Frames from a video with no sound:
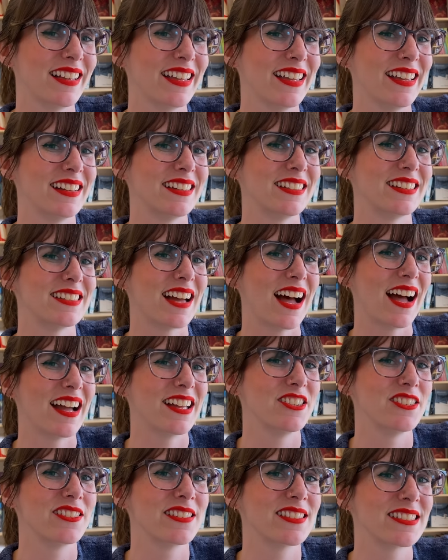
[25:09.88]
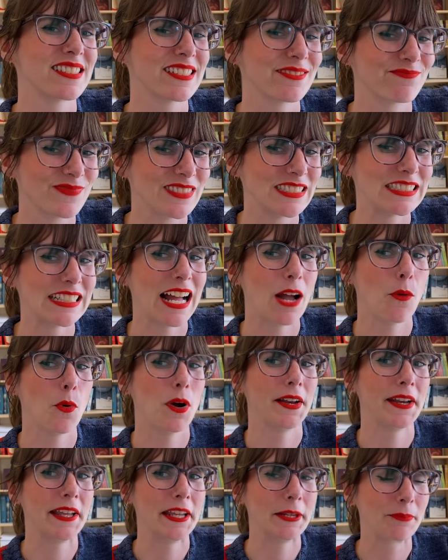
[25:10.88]
And I just, I
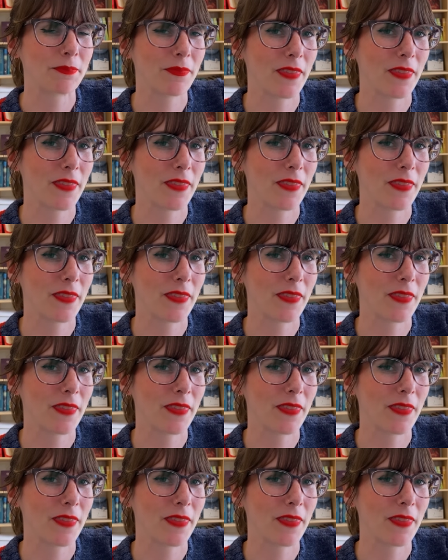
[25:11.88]
want it.